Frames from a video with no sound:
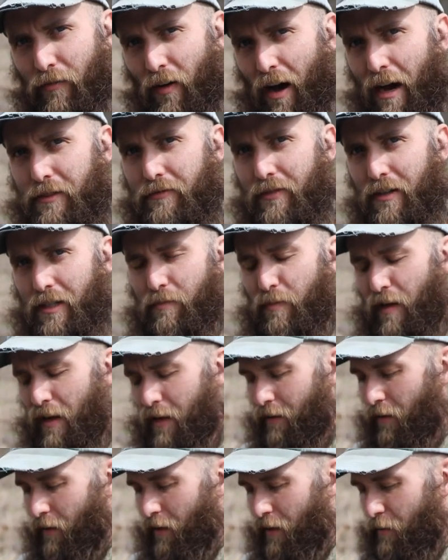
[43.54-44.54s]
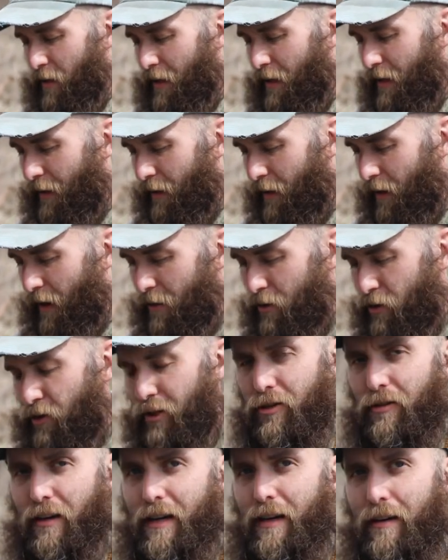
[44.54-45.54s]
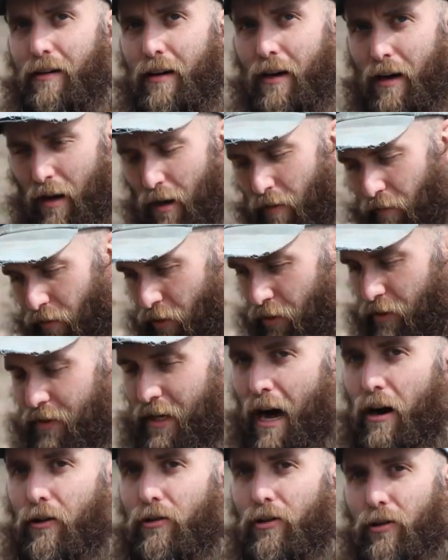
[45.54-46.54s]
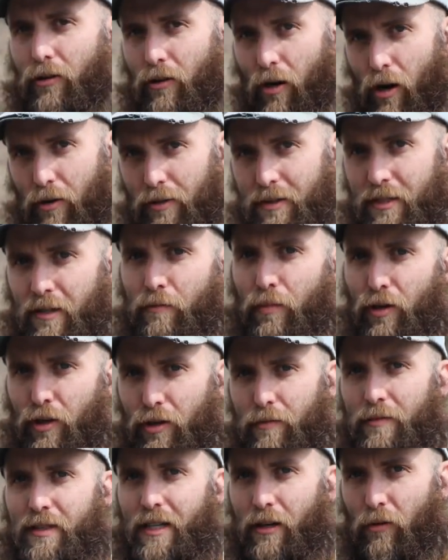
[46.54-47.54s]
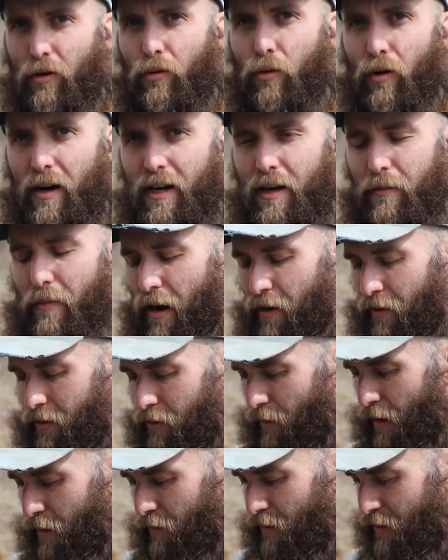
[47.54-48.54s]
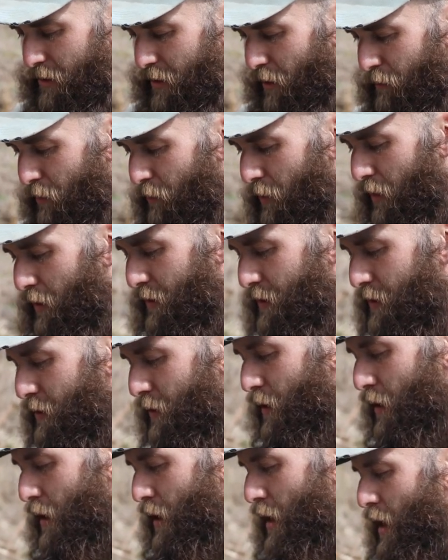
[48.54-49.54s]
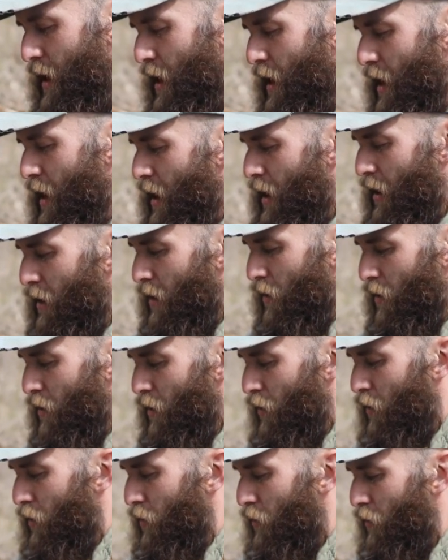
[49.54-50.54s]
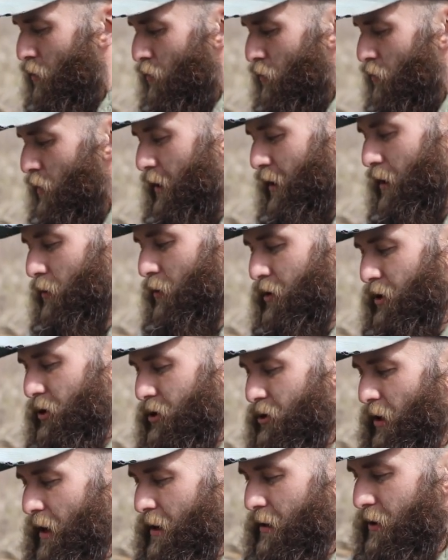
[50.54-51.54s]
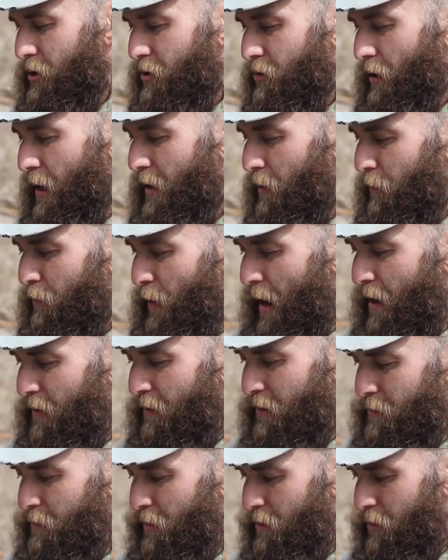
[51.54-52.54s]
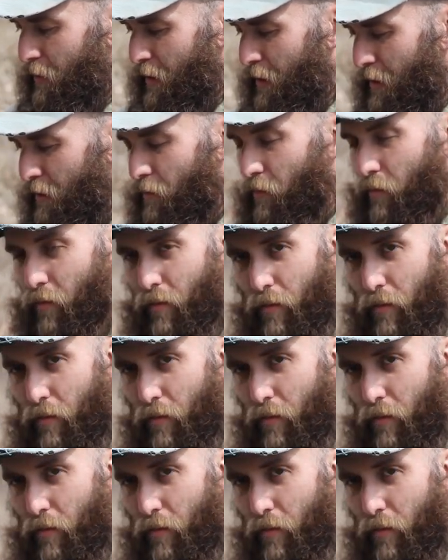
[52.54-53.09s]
phosphorus being the limiting uh, nutrient for those algal growths and blooms that we're worried about throughout the summer months really we're just trying to strike a balance between